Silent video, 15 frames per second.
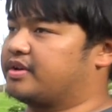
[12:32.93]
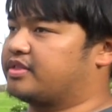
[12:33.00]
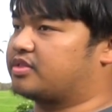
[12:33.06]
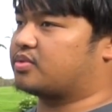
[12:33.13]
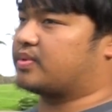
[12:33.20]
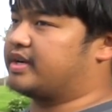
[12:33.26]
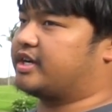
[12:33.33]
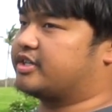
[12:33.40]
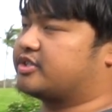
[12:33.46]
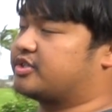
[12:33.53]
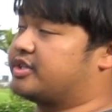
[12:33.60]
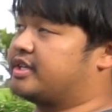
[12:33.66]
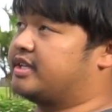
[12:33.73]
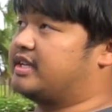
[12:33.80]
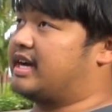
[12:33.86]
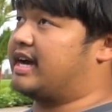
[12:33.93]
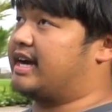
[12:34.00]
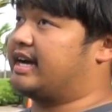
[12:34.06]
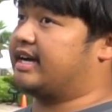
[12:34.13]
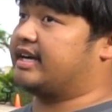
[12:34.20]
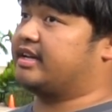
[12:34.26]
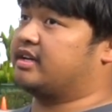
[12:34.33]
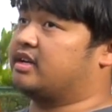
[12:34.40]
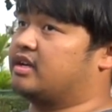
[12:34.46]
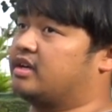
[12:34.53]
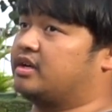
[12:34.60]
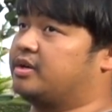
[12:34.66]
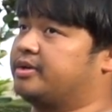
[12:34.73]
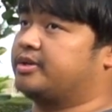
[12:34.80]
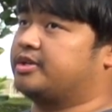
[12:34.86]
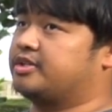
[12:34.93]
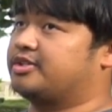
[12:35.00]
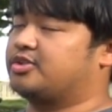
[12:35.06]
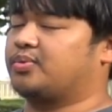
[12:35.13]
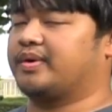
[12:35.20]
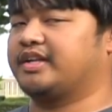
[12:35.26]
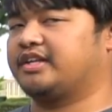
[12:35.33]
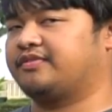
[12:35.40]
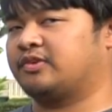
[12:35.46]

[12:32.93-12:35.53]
320